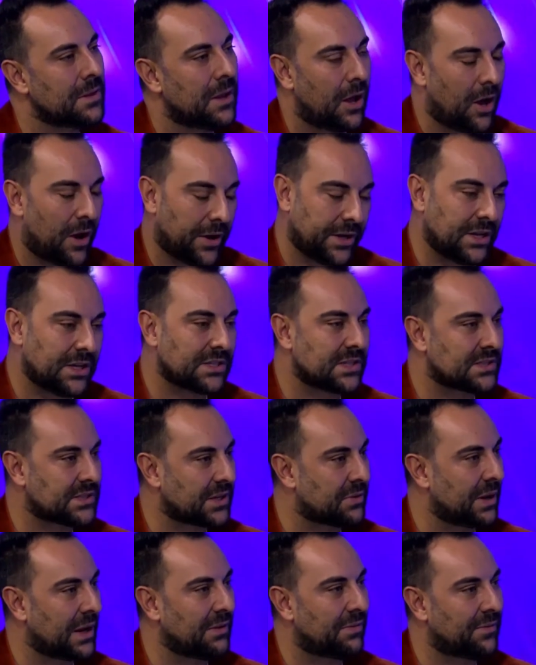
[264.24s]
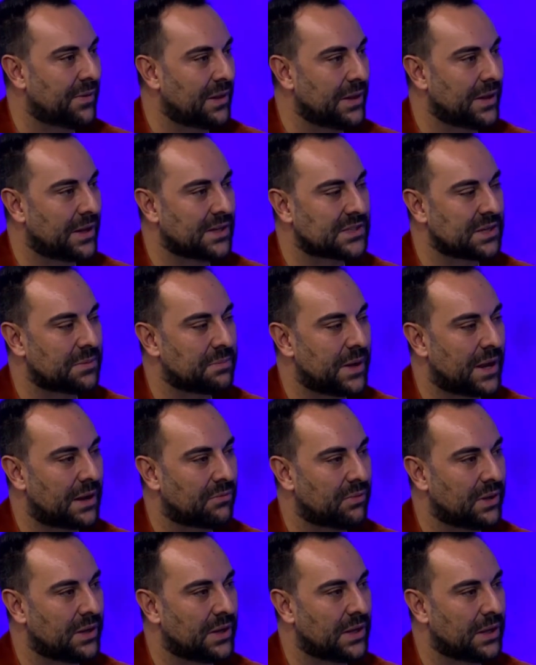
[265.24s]
Oh, it is. It's a great feeling, and it's about
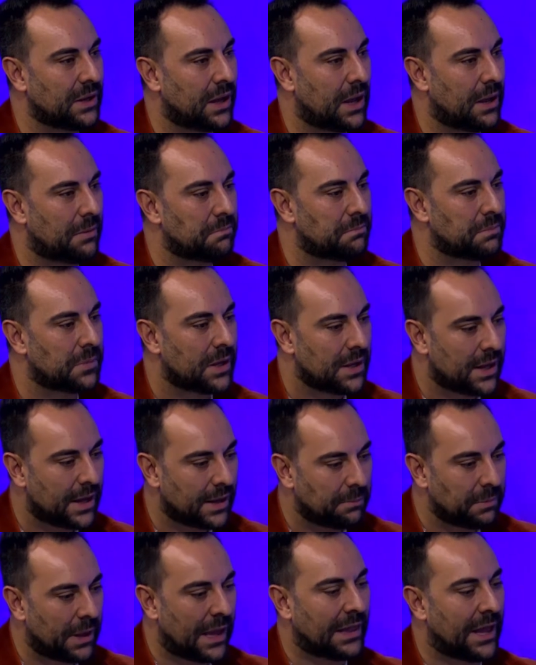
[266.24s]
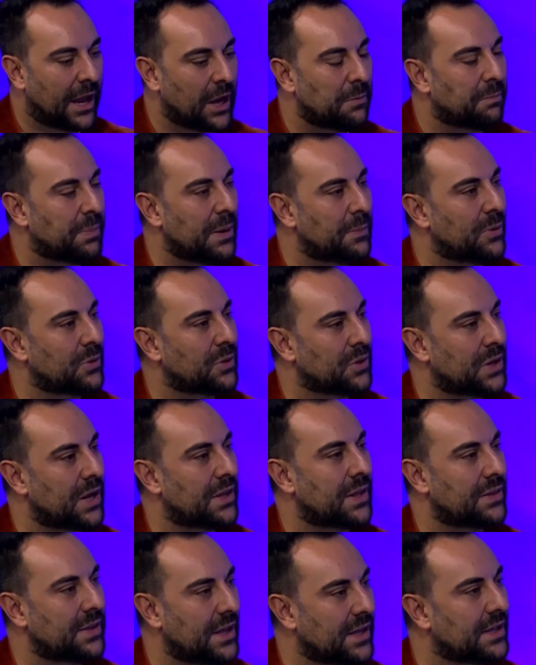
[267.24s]
really allowing people to know
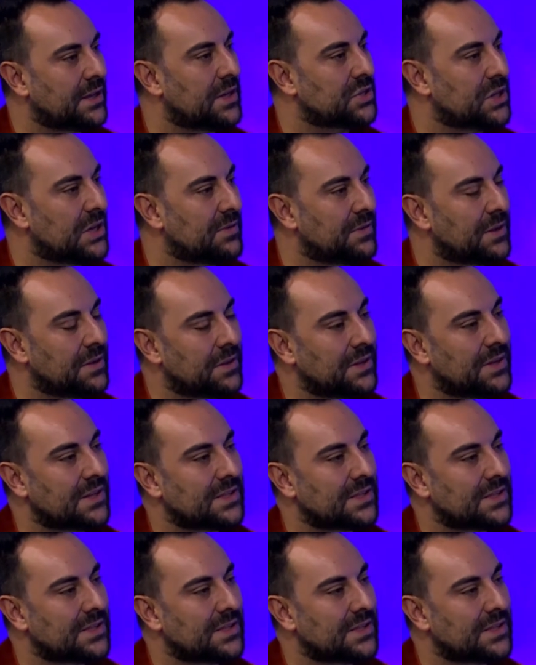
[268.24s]
that they can achieve anything they